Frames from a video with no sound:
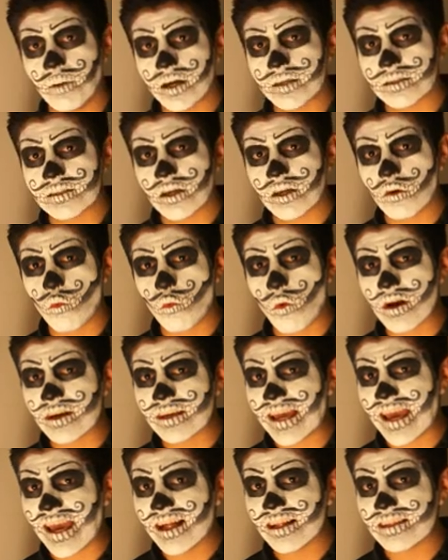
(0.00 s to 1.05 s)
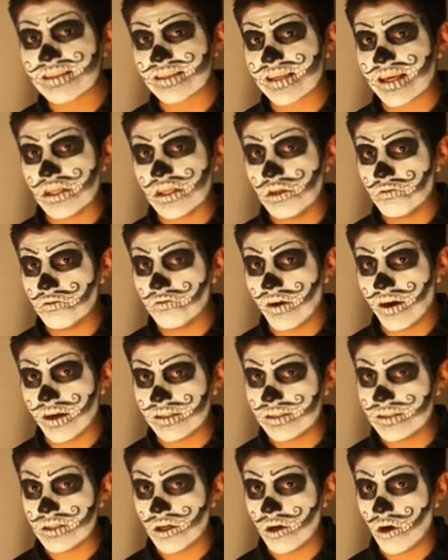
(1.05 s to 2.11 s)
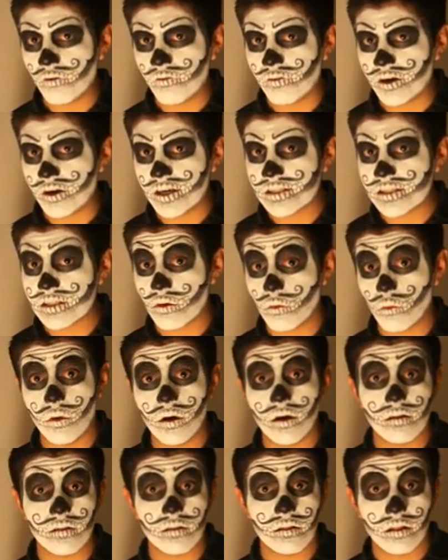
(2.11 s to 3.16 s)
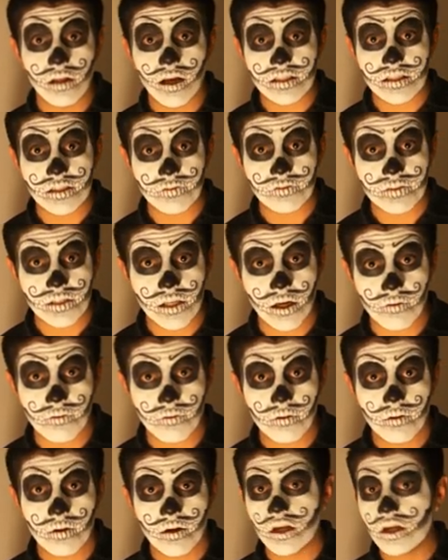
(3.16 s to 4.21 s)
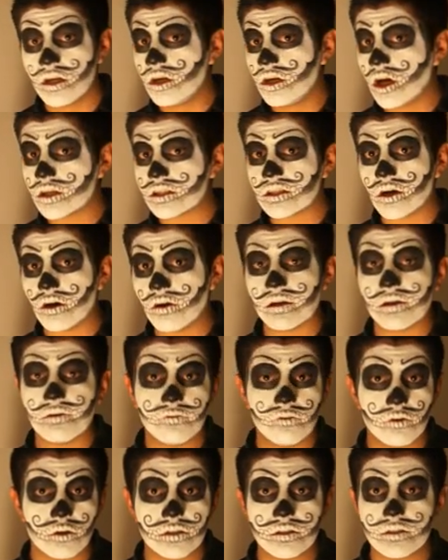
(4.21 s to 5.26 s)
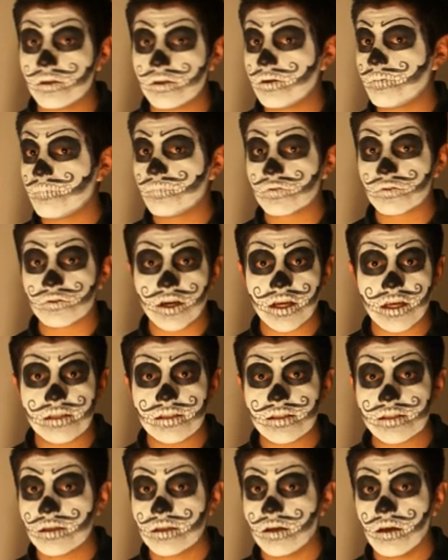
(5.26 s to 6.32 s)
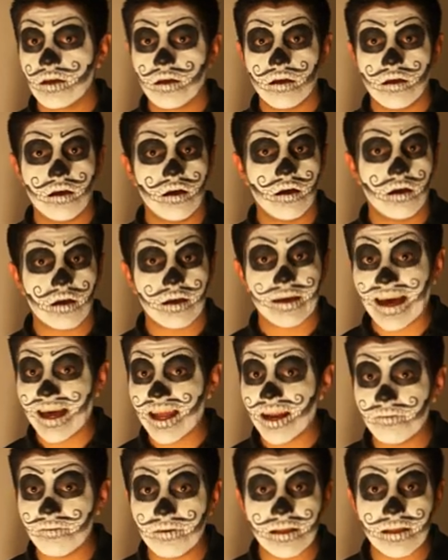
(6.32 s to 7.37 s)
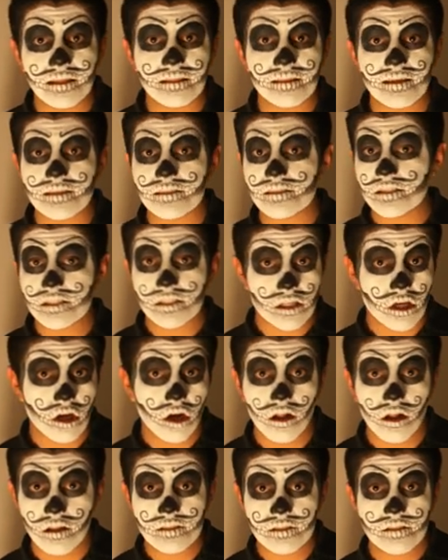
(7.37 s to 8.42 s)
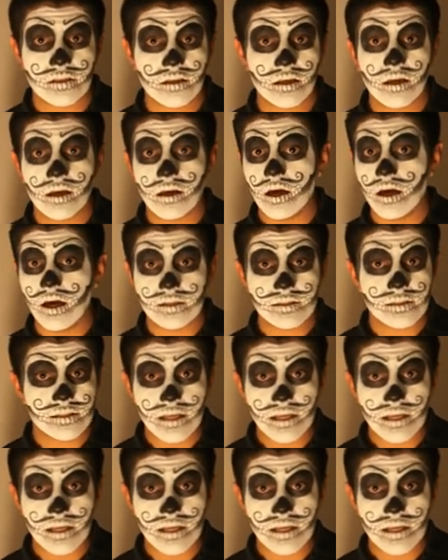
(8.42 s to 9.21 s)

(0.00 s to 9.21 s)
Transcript: but what else can you find in the offerings? Well, lots of stuff. Not only food, drinks, calaveritas, skulls, and